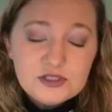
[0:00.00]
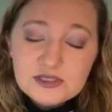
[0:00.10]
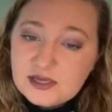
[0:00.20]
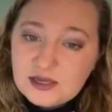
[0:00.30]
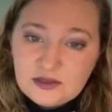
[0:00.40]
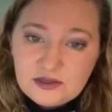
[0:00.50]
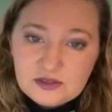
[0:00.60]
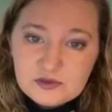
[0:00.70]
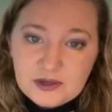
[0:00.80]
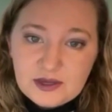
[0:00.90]
Just like the
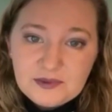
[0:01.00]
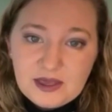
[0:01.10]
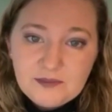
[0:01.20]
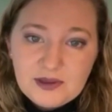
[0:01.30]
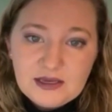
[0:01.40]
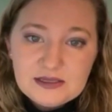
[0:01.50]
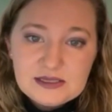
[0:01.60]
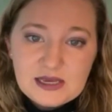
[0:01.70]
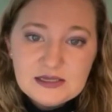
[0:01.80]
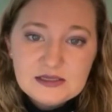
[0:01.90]
This Way Up campaign
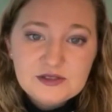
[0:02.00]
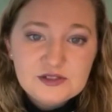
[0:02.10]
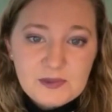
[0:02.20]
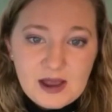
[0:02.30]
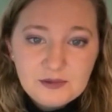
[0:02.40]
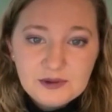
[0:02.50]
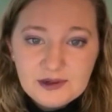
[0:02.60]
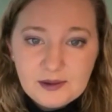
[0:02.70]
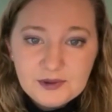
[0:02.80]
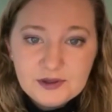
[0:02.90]
says, there's power in
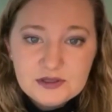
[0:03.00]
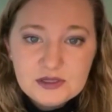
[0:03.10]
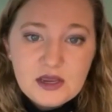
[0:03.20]
numbers.